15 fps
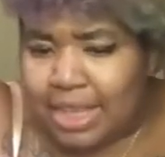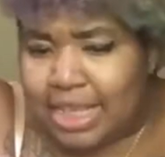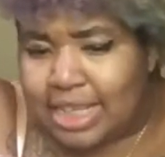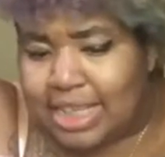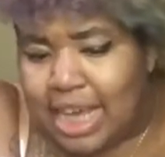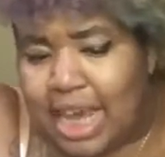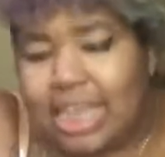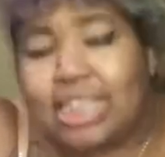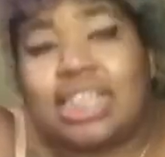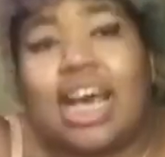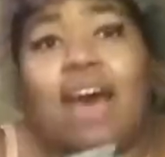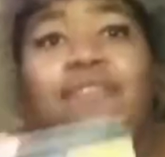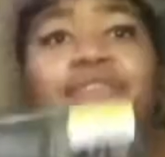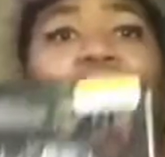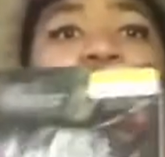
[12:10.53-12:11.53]
This guy's
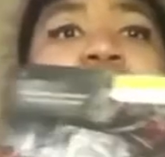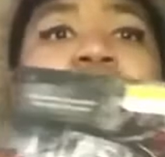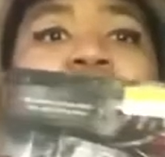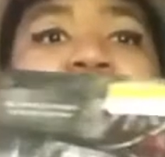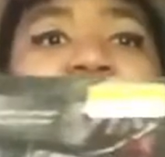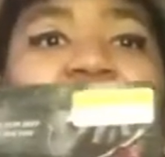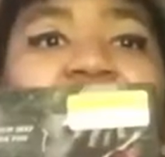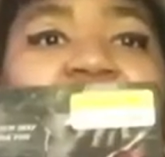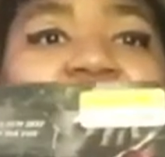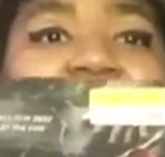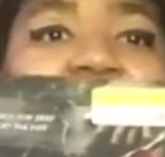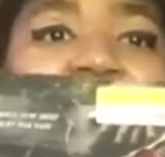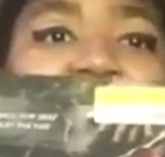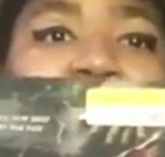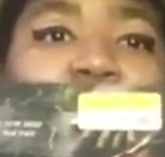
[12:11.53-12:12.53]
got
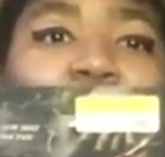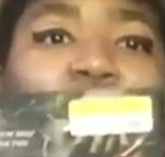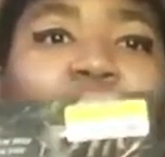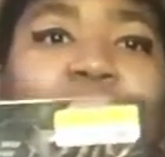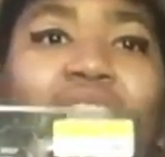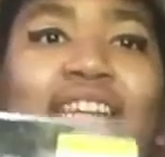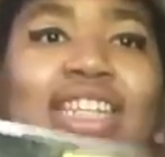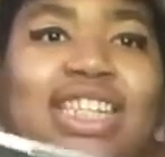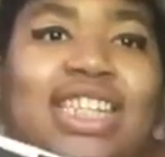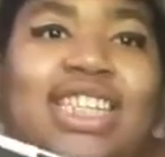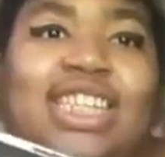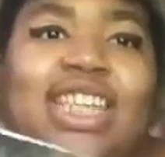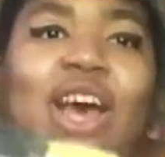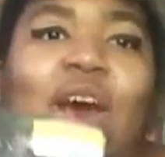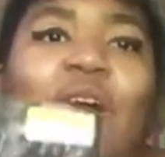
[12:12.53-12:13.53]
482
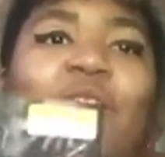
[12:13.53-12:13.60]
pages.